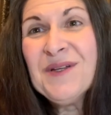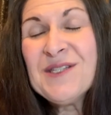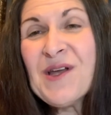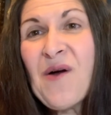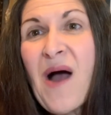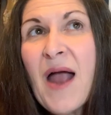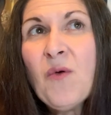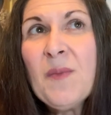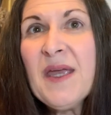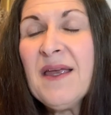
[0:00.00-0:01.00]
So I
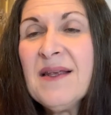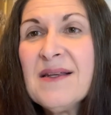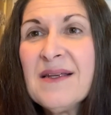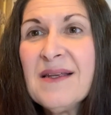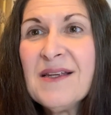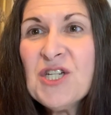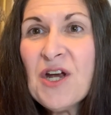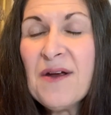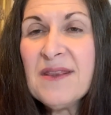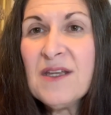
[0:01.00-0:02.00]
will be
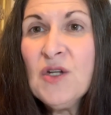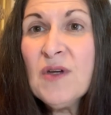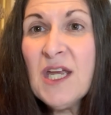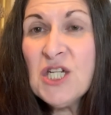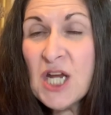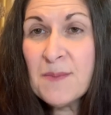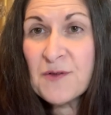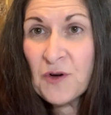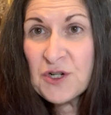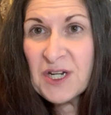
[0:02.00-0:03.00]
sharing the New King James
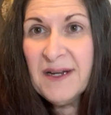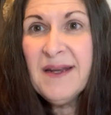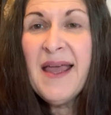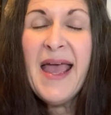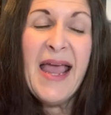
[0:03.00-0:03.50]
Version,